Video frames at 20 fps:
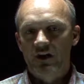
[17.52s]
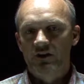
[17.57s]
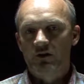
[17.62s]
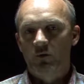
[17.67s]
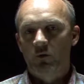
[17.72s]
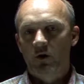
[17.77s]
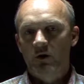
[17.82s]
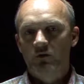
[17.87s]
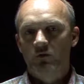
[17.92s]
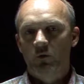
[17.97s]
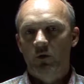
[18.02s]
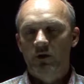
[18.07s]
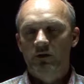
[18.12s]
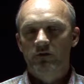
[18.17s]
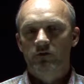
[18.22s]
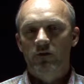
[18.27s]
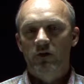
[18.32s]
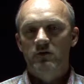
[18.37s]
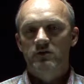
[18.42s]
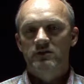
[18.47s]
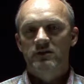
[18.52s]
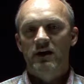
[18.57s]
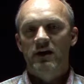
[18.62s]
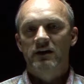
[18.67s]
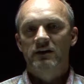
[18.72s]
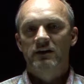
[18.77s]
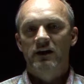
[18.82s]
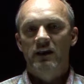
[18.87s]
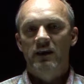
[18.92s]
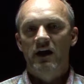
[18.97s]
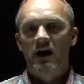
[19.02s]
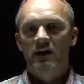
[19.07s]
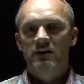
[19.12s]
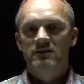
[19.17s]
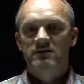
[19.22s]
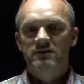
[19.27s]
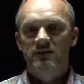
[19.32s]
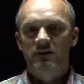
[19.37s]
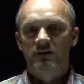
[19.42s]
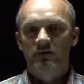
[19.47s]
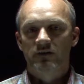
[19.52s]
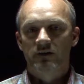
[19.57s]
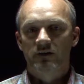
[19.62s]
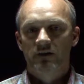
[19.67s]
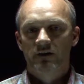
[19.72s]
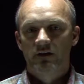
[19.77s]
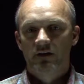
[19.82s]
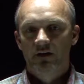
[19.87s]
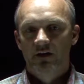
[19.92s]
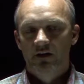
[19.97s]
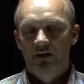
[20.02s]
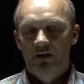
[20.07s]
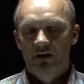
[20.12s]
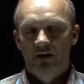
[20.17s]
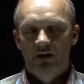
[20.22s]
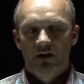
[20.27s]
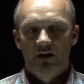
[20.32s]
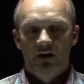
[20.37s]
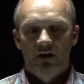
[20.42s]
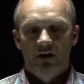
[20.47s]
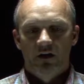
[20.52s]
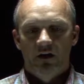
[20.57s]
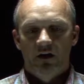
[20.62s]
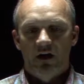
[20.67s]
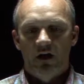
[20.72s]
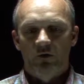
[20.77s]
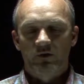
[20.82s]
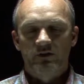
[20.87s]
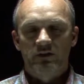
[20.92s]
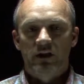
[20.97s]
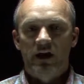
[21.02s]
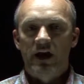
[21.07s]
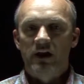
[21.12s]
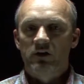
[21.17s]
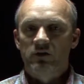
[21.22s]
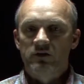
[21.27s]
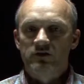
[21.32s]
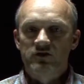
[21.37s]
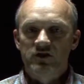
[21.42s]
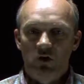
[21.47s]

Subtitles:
January 21st, 1997. I was laying on the